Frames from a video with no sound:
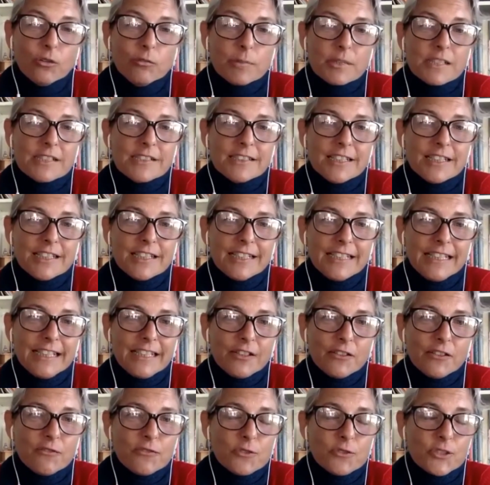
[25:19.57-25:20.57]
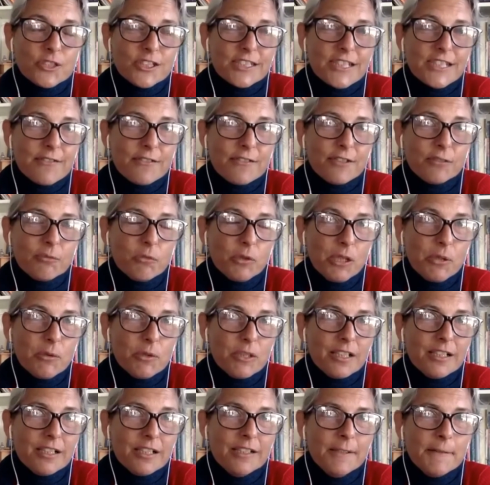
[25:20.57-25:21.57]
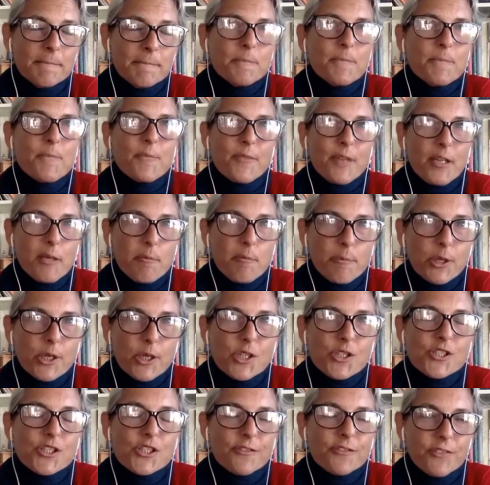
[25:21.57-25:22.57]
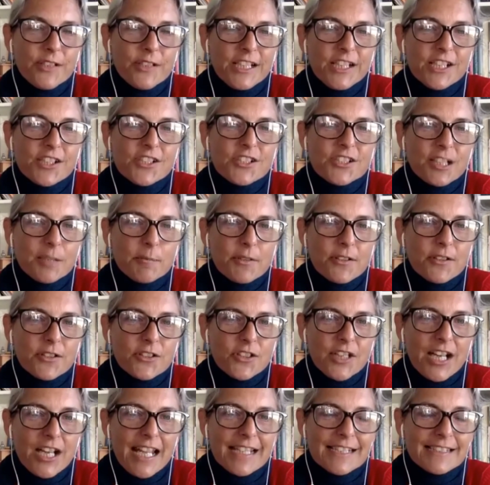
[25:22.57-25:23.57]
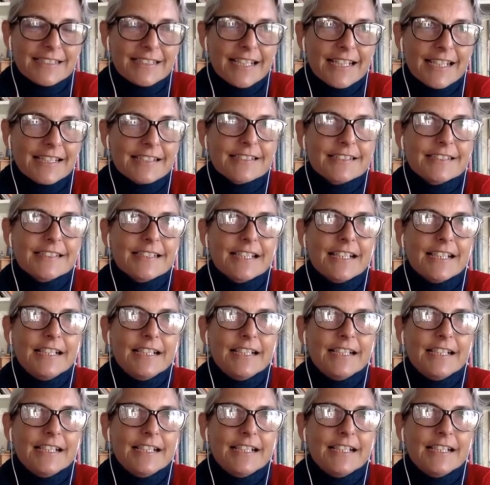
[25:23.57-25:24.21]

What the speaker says: But certainly in a 4-7, we were pushed to finish some of the transects.